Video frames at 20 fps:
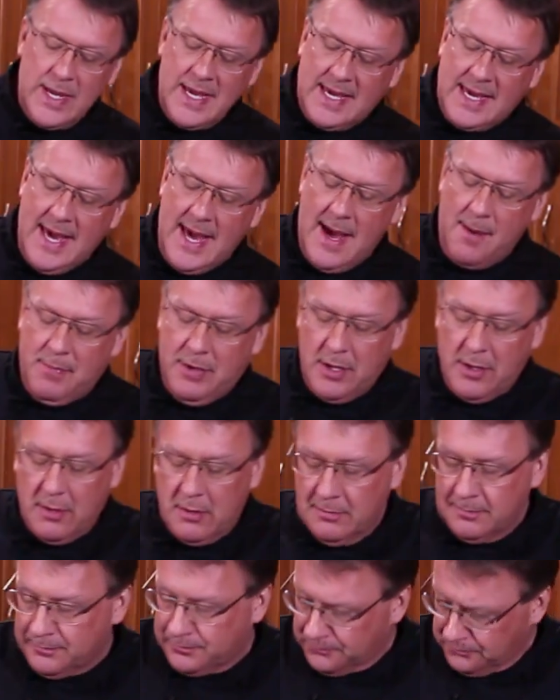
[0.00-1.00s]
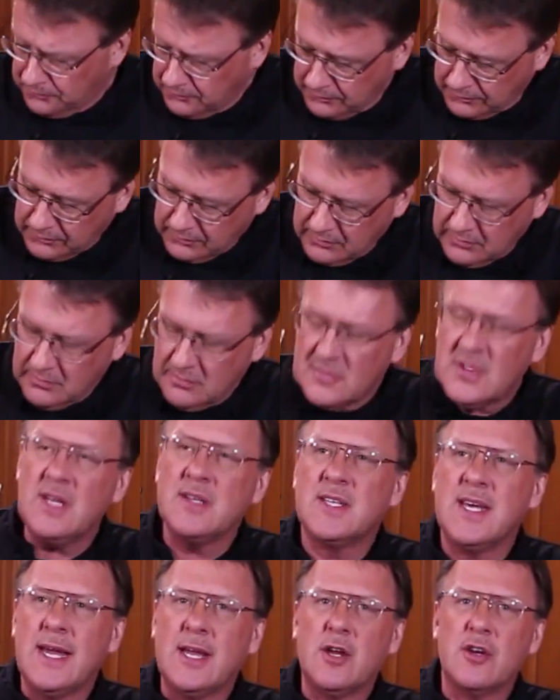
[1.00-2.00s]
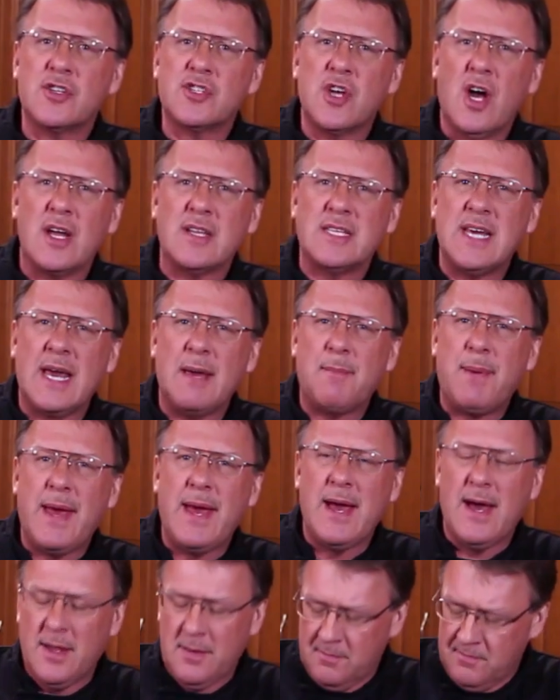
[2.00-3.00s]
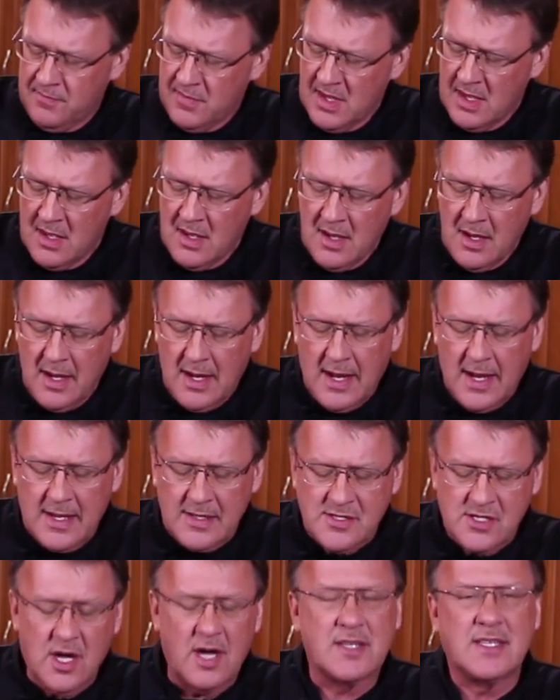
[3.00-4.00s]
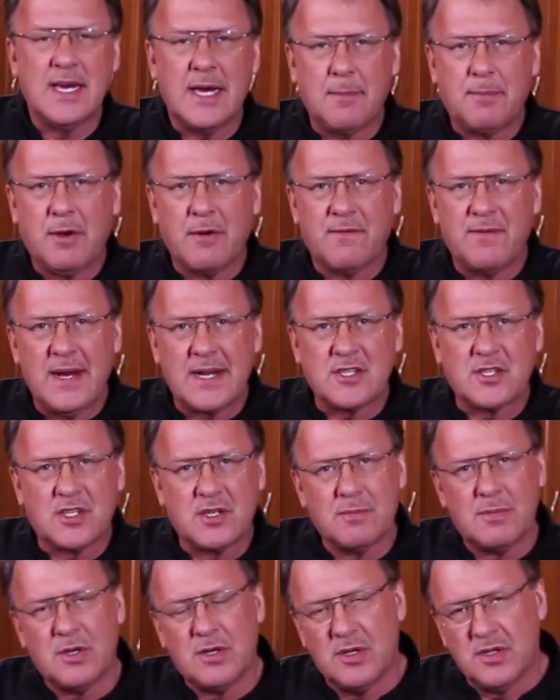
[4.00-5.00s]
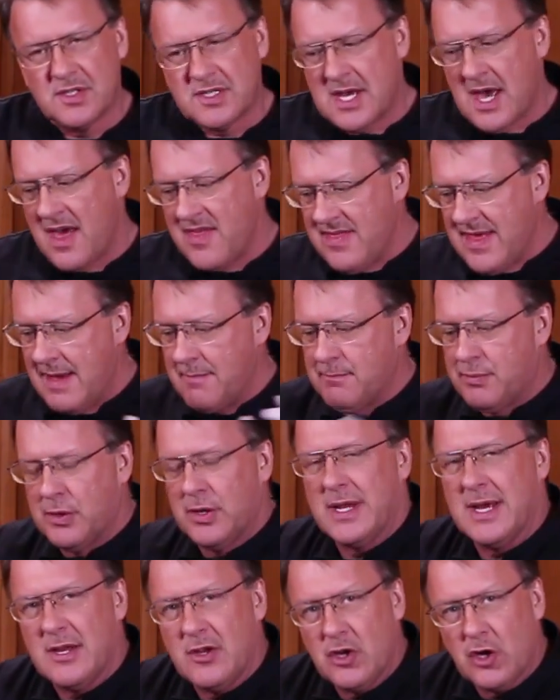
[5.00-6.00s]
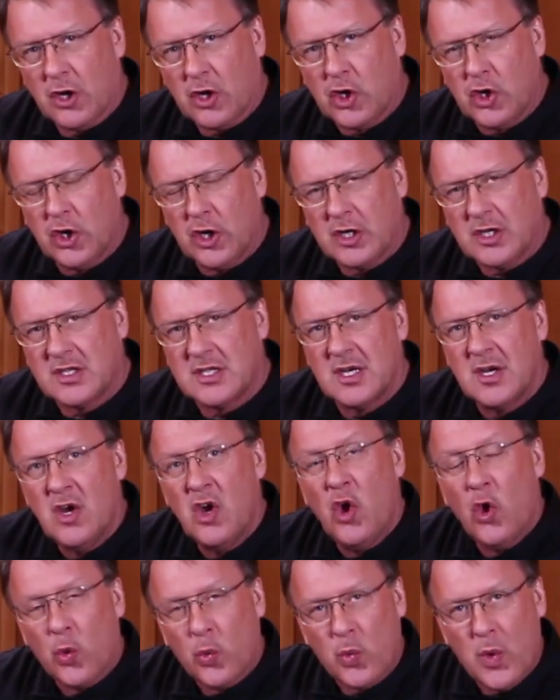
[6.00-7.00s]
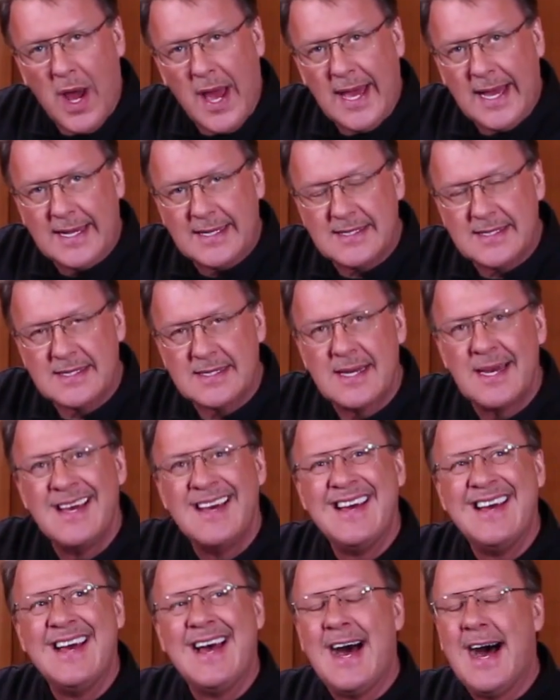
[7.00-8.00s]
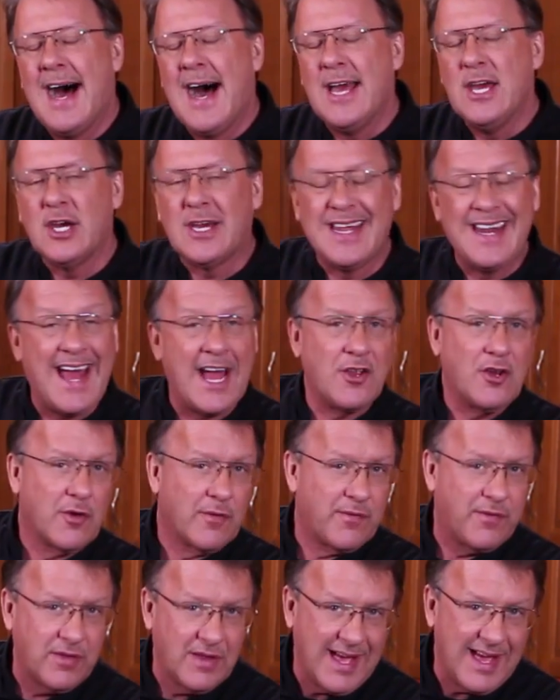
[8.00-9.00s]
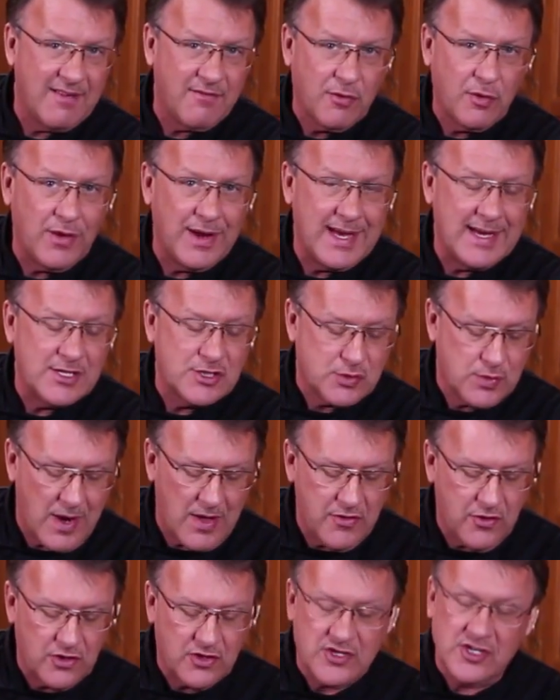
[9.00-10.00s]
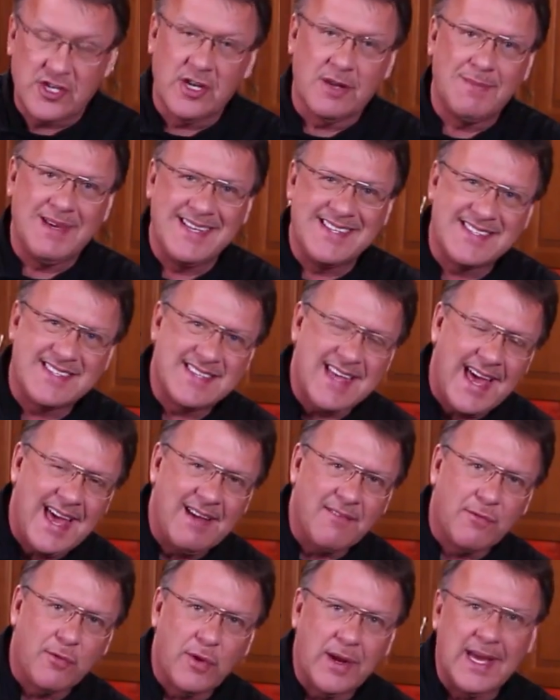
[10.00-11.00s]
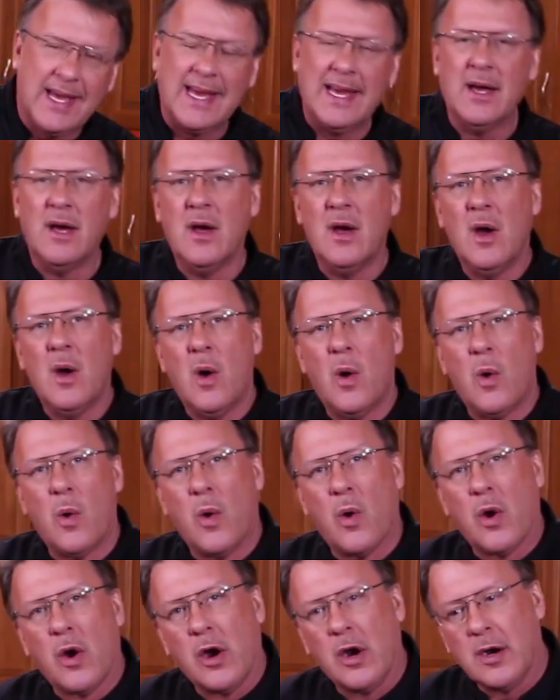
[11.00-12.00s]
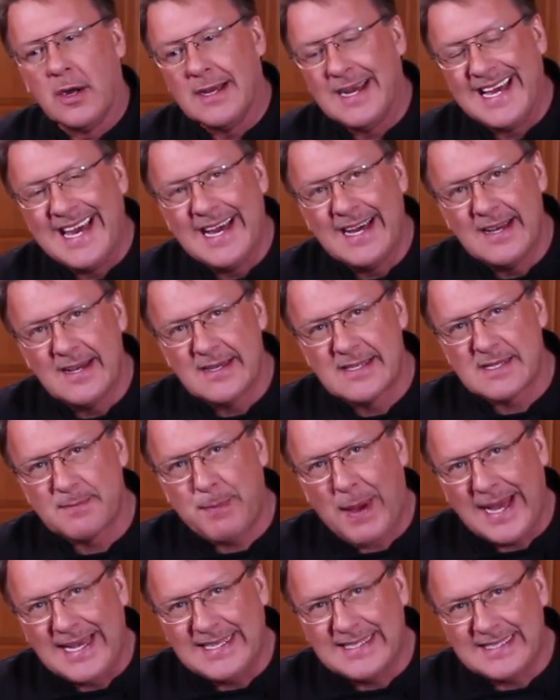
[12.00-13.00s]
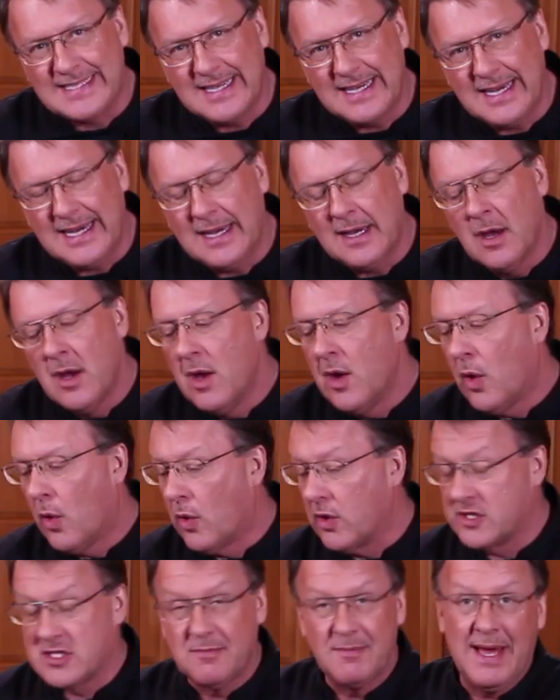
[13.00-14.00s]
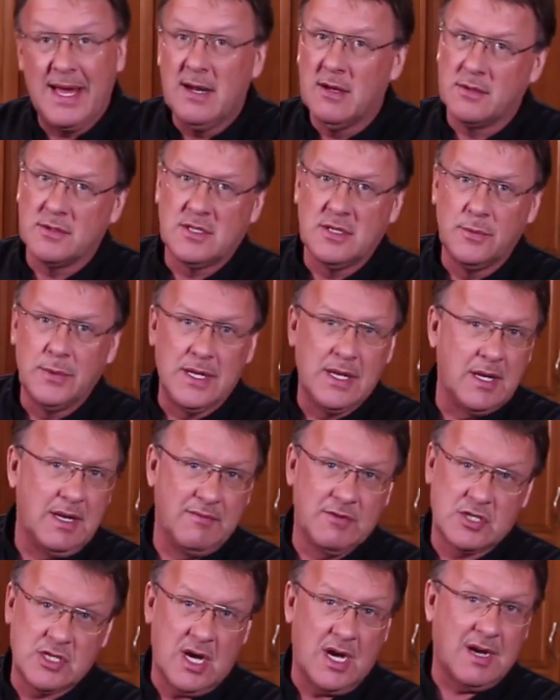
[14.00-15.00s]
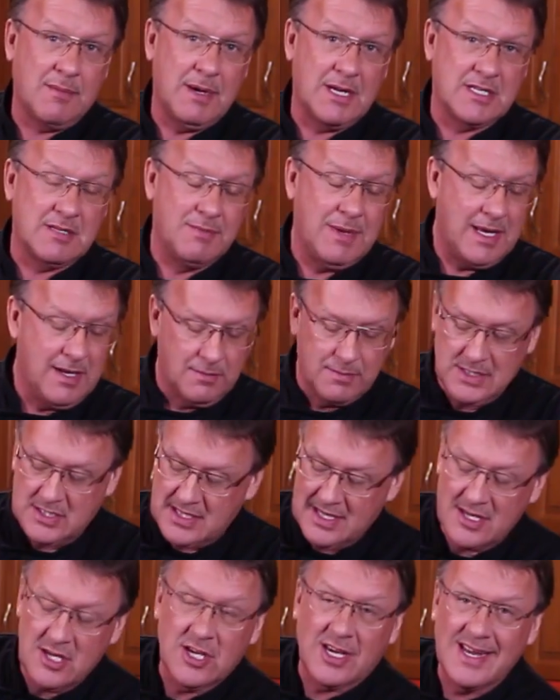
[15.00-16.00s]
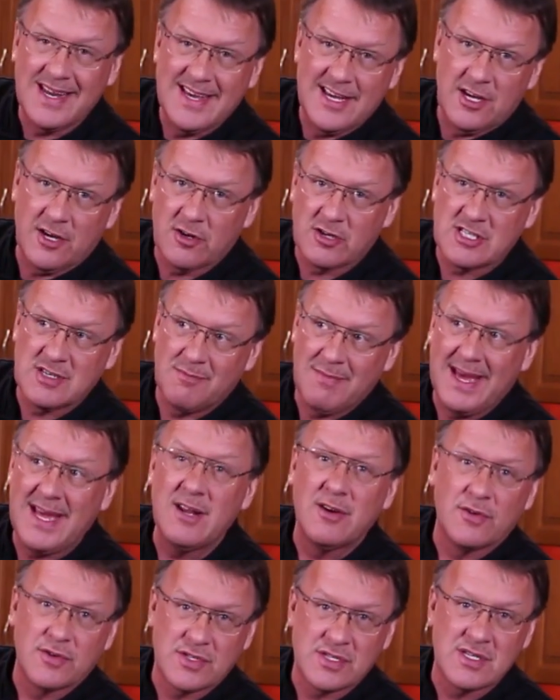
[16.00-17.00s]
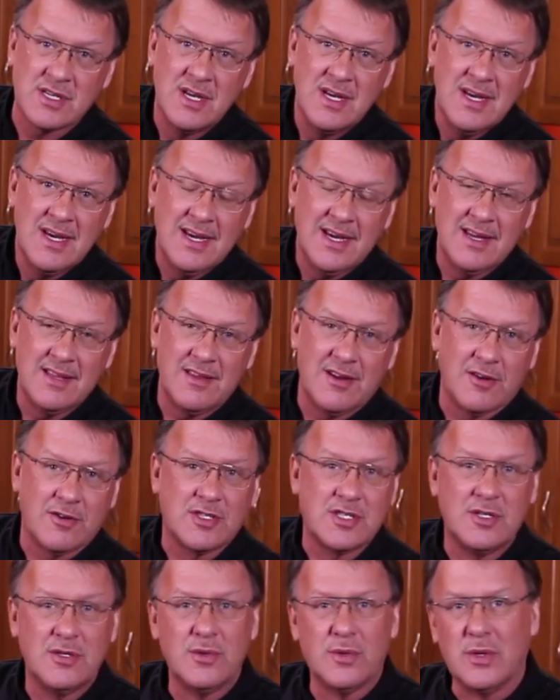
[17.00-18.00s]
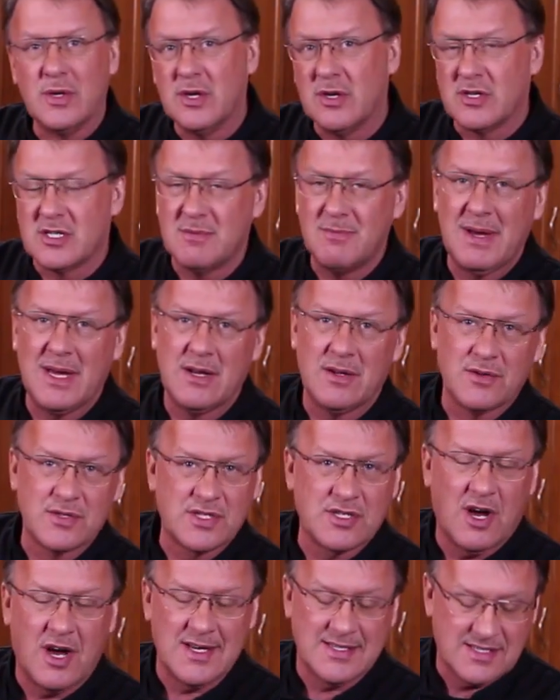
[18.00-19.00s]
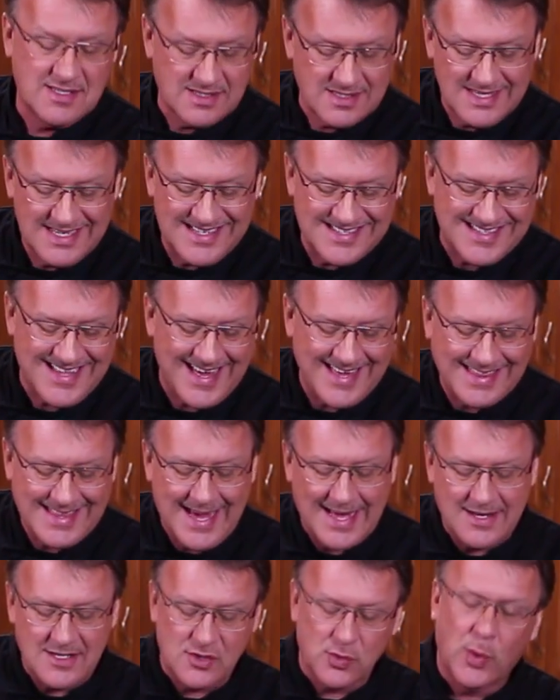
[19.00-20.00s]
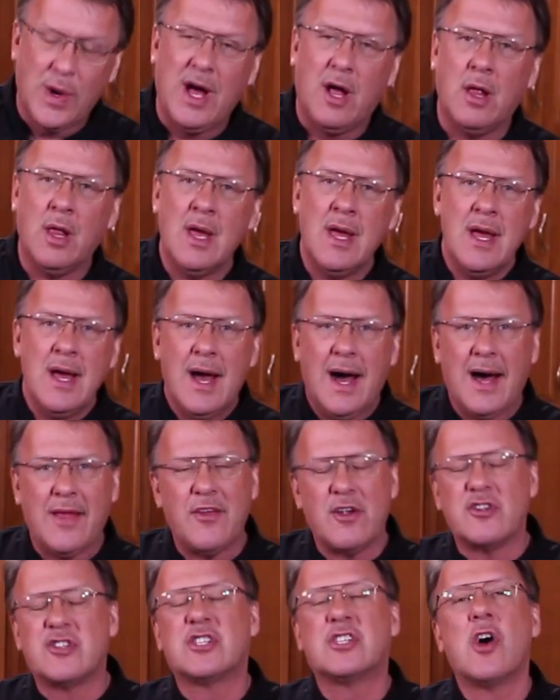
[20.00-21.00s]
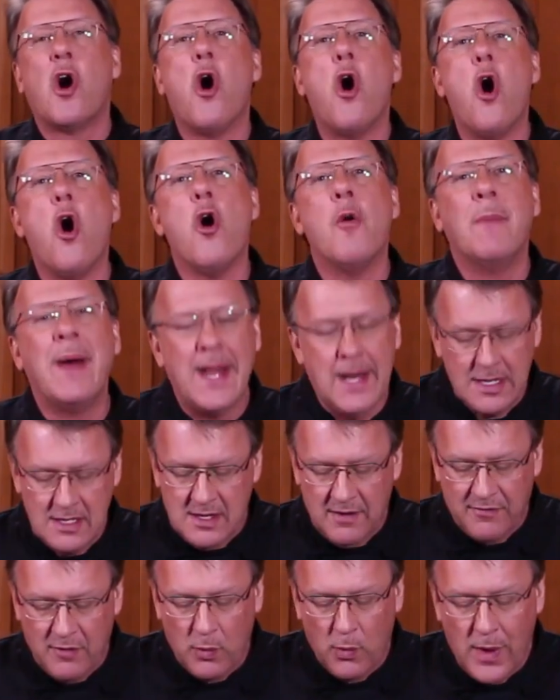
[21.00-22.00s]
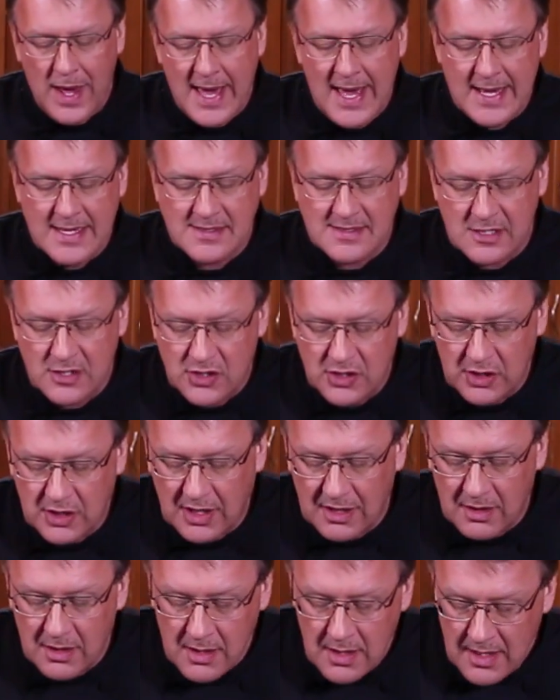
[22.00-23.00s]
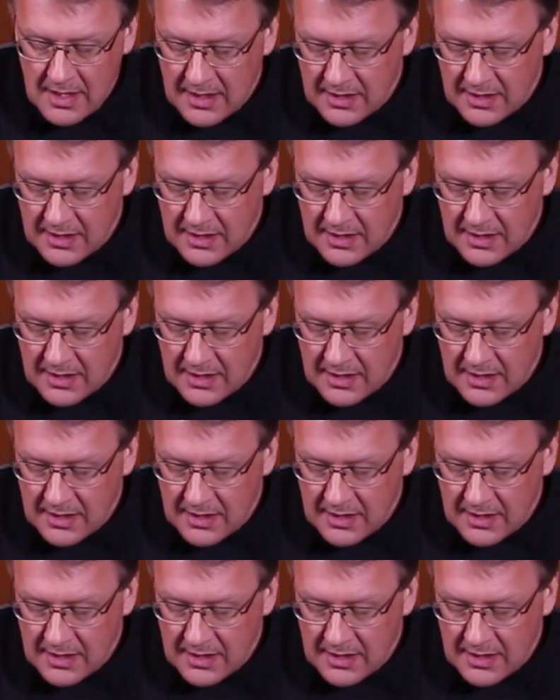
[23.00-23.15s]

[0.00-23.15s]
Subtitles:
recap here. Take your saute pan, saute up your vegetables, then put in your cooked rice. You can add your flavorings, whether it's gonna be savory or spicy or tomato too. We didn't even talk about tomato, but then you can hit your tomatoes in there too, or your tomato sauces, things like that as well. There's so many different ways that you can